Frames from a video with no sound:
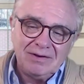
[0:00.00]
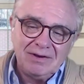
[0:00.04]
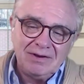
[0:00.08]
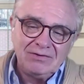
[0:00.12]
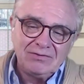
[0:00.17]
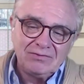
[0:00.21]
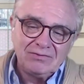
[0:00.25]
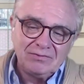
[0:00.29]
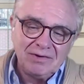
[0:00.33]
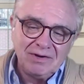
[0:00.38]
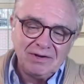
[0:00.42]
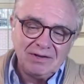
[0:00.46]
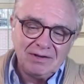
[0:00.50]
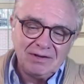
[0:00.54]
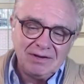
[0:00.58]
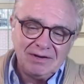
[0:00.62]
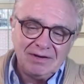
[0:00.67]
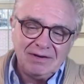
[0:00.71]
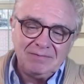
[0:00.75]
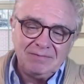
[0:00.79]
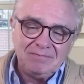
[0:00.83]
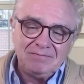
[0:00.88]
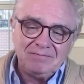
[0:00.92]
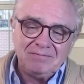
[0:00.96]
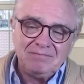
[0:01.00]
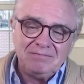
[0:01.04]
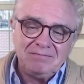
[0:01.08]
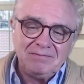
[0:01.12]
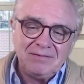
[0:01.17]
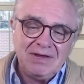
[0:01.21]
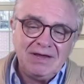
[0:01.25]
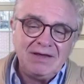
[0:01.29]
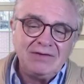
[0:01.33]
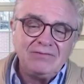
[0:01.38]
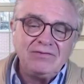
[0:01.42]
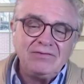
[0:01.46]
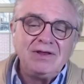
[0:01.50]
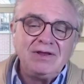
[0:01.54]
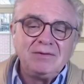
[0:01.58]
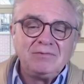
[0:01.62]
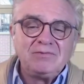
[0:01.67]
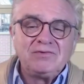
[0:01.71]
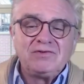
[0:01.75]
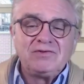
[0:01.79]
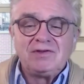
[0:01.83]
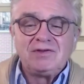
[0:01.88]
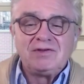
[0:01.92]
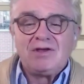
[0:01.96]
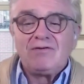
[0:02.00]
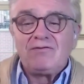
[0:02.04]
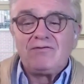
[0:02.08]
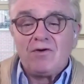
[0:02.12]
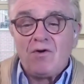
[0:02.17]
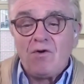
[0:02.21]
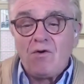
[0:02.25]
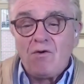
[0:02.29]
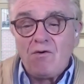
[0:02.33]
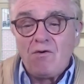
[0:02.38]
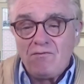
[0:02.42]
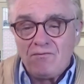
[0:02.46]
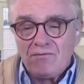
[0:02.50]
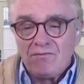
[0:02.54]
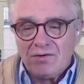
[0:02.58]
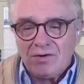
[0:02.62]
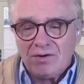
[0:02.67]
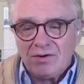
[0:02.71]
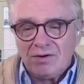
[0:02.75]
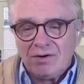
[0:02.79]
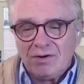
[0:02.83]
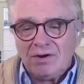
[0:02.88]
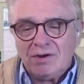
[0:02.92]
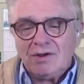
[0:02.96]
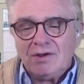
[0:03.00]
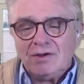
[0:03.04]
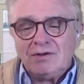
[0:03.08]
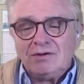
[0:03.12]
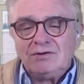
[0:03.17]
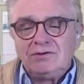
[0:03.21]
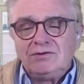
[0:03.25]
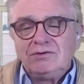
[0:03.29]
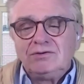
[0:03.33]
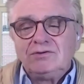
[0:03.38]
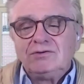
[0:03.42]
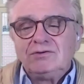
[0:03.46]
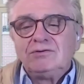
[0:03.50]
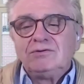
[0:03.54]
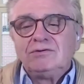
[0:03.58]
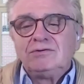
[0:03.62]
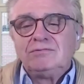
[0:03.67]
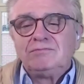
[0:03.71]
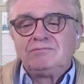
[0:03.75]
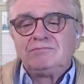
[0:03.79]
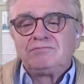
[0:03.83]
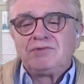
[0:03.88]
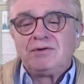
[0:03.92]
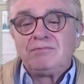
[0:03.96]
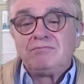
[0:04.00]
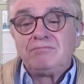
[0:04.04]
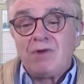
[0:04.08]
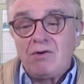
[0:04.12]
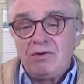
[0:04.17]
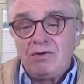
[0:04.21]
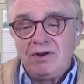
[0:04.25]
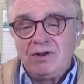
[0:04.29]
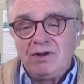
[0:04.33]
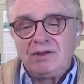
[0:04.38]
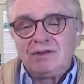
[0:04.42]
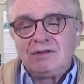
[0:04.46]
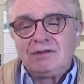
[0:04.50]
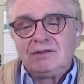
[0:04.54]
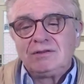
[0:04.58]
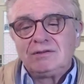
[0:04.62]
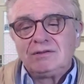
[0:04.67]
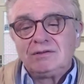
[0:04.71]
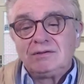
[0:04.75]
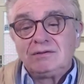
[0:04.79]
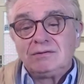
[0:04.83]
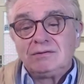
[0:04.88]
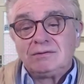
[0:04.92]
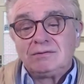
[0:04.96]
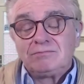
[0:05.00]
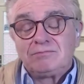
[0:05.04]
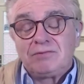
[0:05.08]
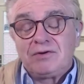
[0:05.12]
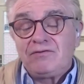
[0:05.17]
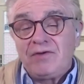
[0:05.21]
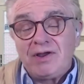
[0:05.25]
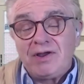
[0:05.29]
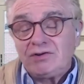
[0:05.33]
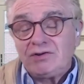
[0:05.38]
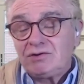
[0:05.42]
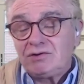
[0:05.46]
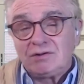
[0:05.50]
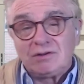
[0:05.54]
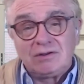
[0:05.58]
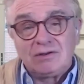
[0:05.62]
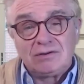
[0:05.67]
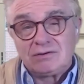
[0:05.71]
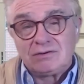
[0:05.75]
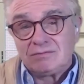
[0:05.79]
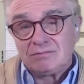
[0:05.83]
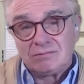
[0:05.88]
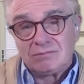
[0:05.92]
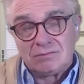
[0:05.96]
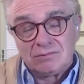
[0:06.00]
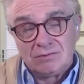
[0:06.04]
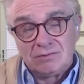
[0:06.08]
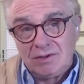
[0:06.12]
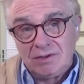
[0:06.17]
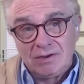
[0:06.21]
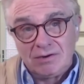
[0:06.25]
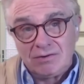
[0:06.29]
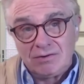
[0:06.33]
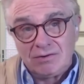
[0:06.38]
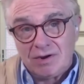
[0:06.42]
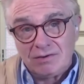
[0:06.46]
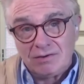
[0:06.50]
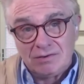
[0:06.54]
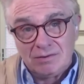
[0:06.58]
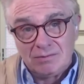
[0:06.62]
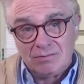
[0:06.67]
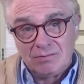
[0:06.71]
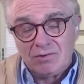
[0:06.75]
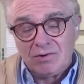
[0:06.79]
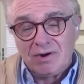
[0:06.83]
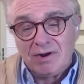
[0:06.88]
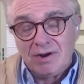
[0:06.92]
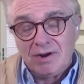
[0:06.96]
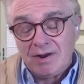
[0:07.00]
really given himself over to promoting professionalism really across the board.